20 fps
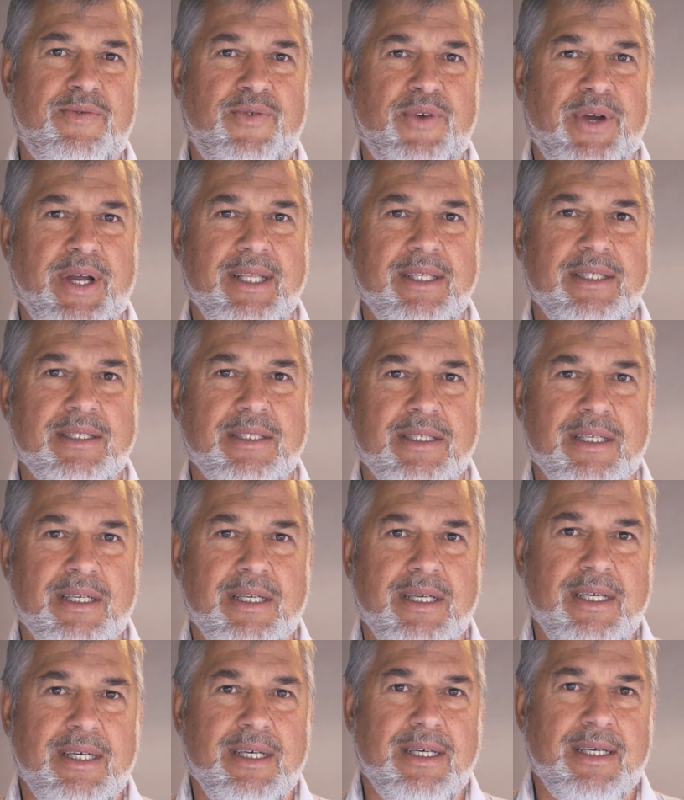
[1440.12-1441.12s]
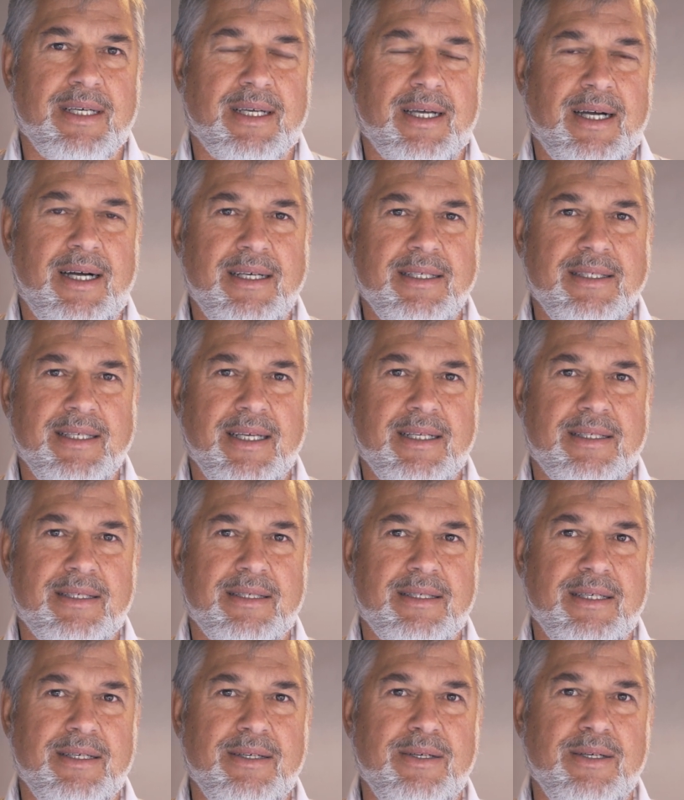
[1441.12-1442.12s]
of friends, guys
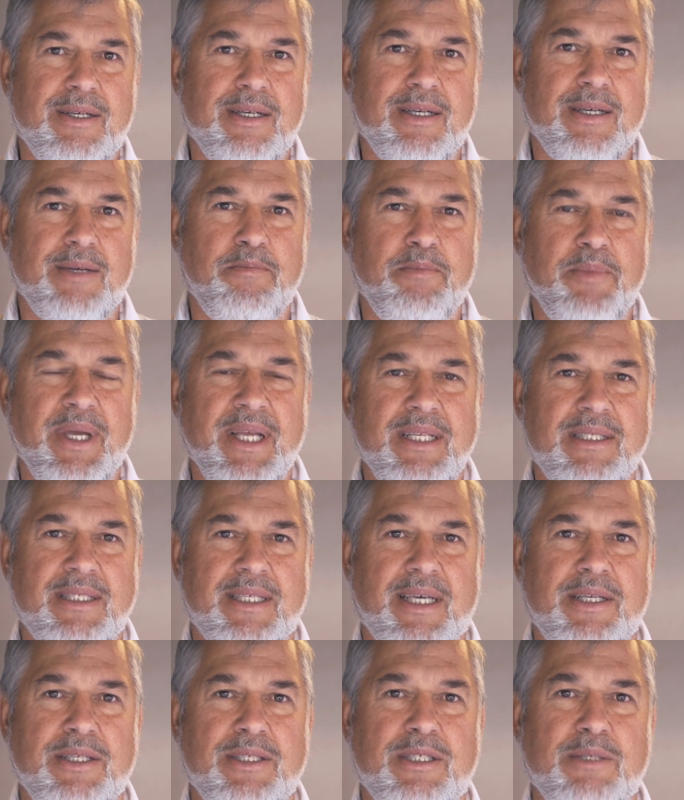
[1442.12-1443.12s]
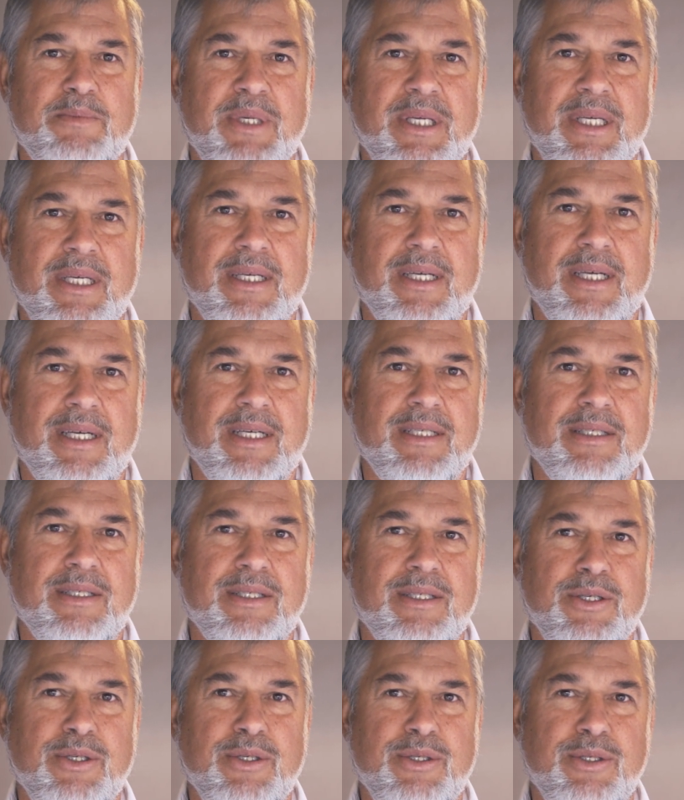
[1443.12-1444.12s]
that meant something to me
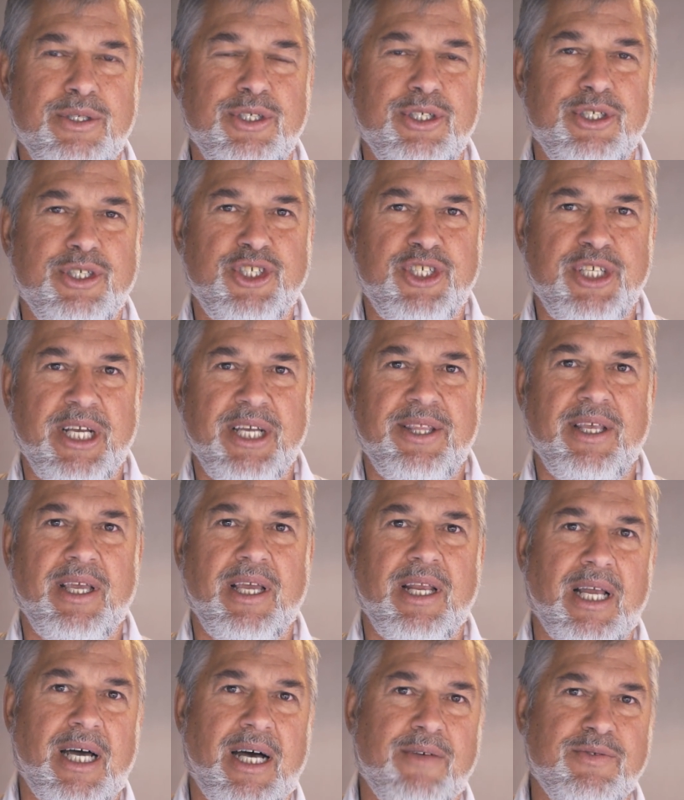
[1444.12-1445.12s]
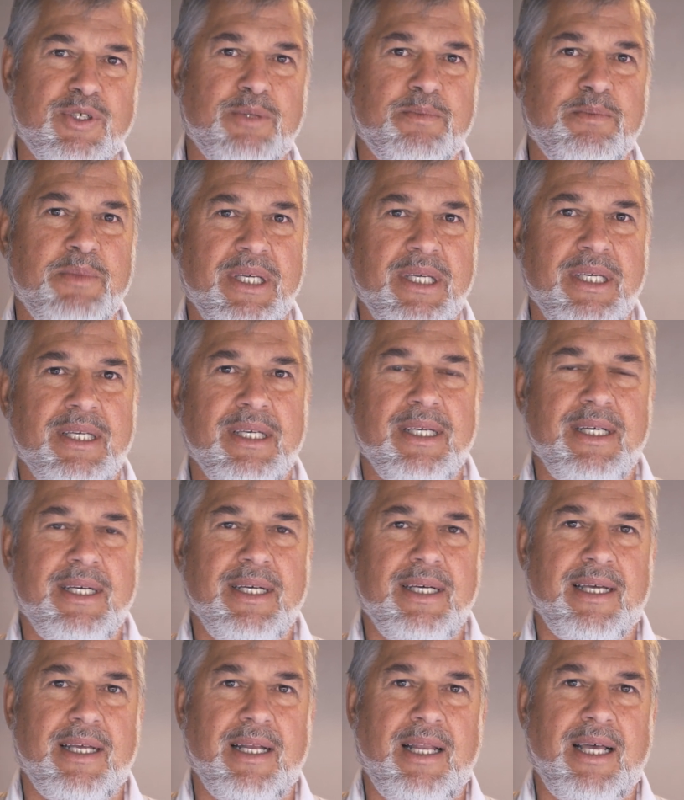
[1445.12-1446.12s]
and who shared their lives with me
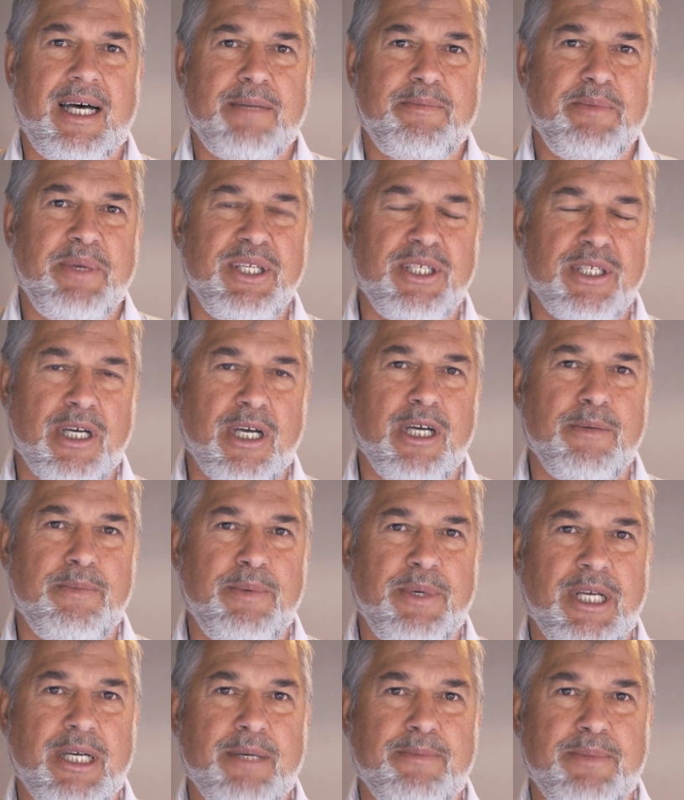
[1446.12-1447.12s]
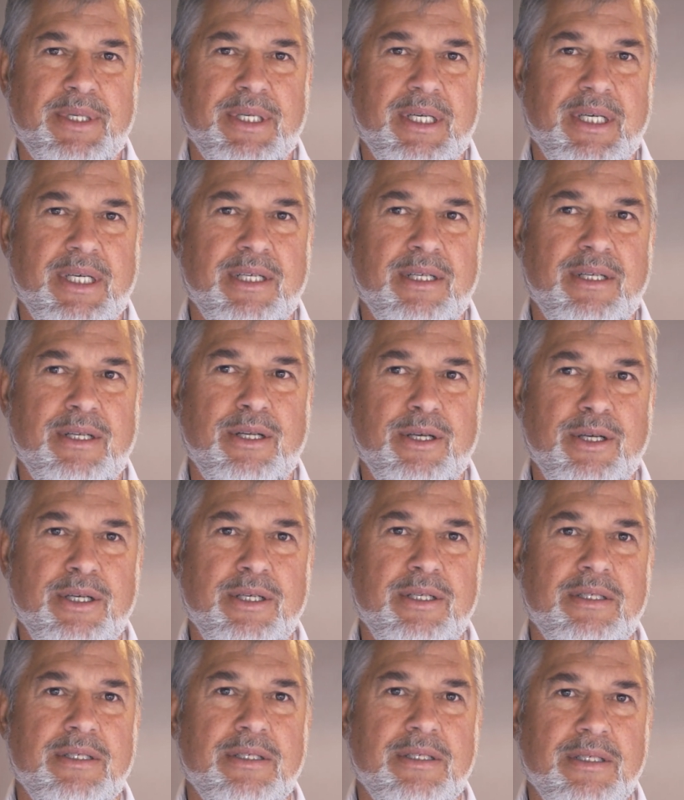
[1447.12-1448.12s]
and allowed me to open up and
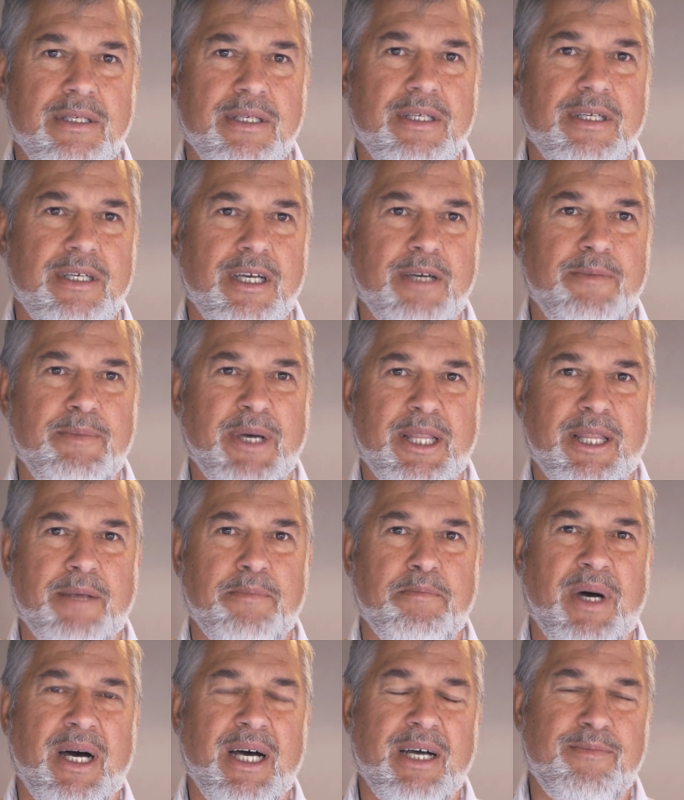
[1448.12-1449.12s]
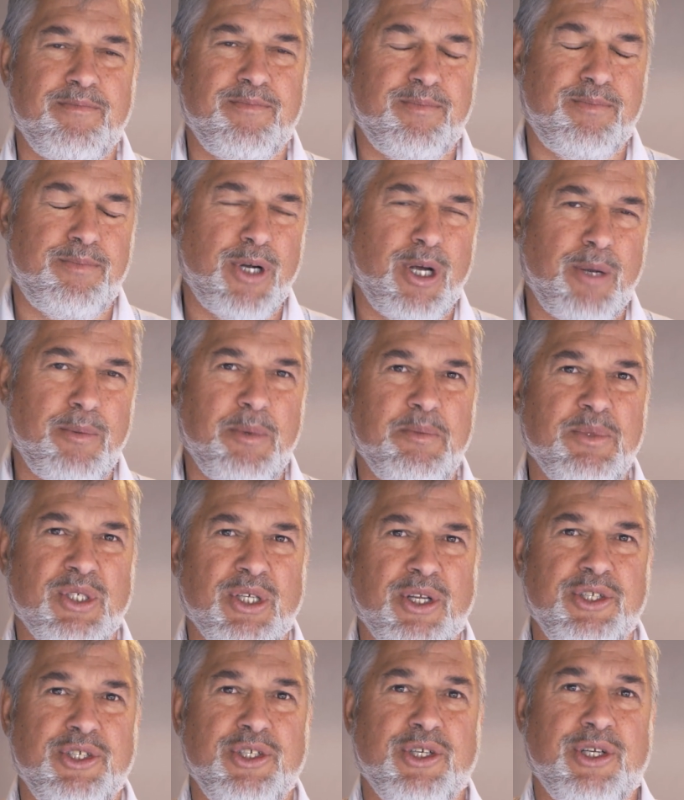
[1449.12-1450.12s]
learn about that my
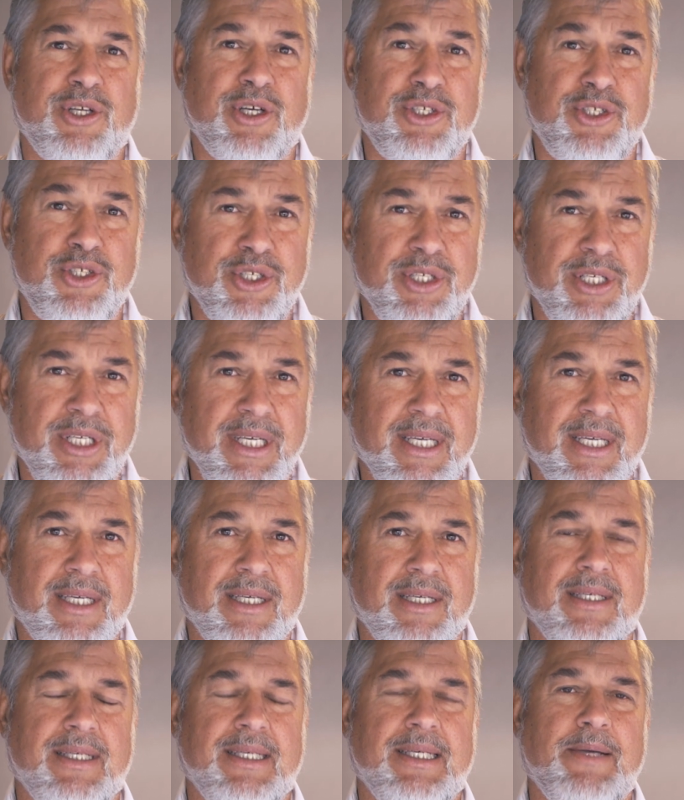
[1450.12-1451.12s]
problems are not unique.